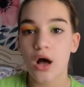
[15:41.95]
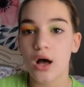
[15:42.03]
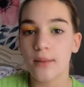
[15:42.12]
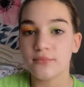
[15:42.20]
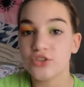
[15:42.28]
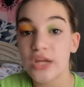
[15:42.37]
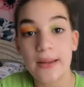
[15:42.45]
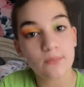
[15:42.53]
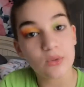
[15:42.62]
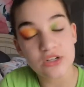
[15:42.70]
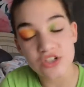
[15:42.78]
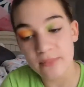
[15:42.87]
um, James,
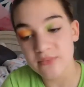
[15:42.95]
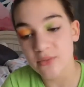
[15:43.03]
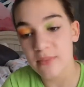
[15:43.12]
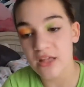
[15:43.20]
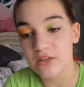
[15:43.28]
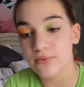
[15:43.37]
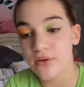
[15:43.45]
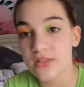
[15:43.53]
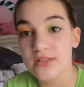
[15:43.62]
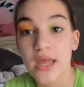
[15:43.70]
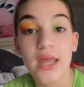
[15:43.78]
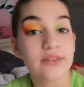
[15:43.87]
one of James's best
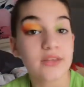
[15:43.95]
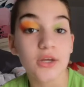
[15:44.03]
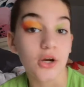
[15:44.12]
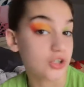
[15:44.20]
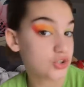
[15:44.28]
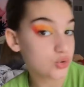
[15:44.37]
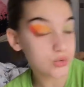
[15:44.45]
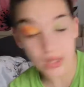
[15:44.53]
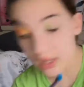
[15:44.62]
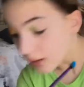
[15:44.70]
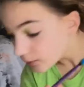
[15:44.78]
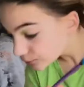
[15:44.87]
friends, Anthony
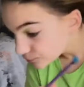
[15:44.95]
Gargiula,